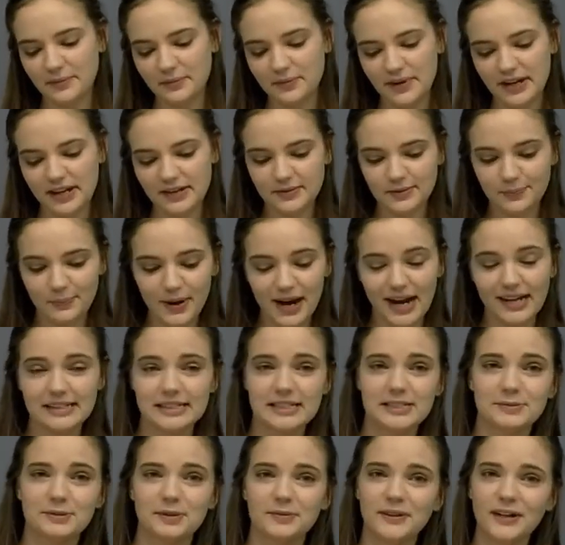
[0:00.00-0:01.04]
We
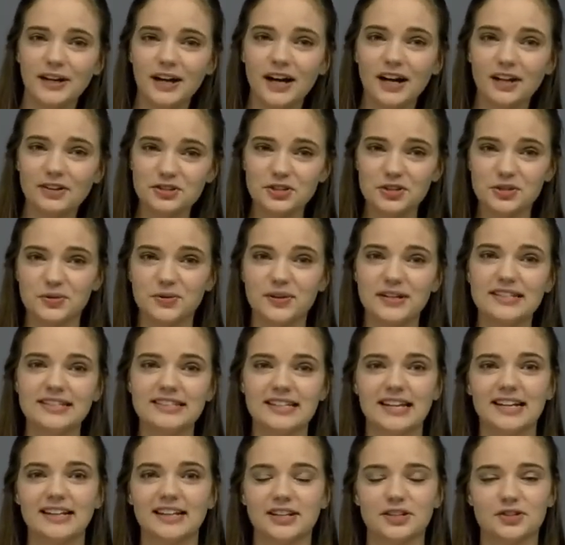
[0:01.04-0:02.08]
practice what we call choice
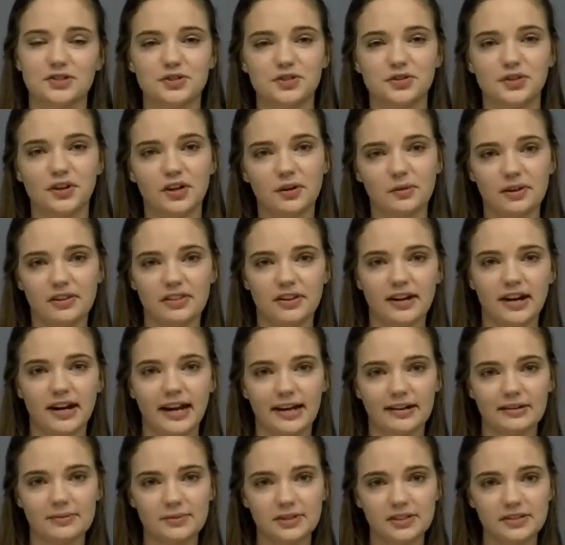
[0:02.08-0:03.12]
and control with our
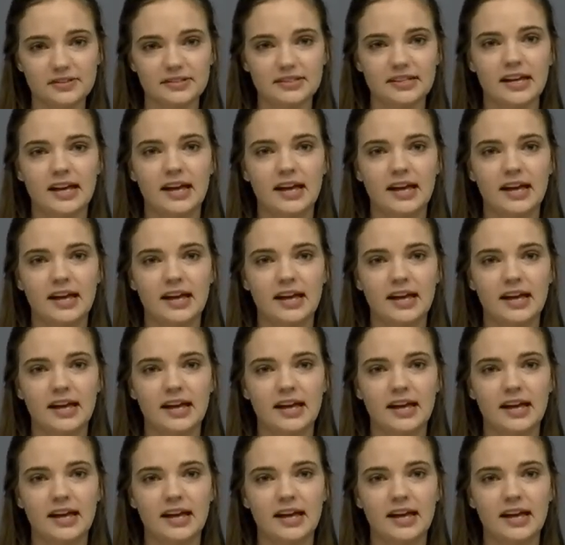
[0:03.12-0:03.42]
animals.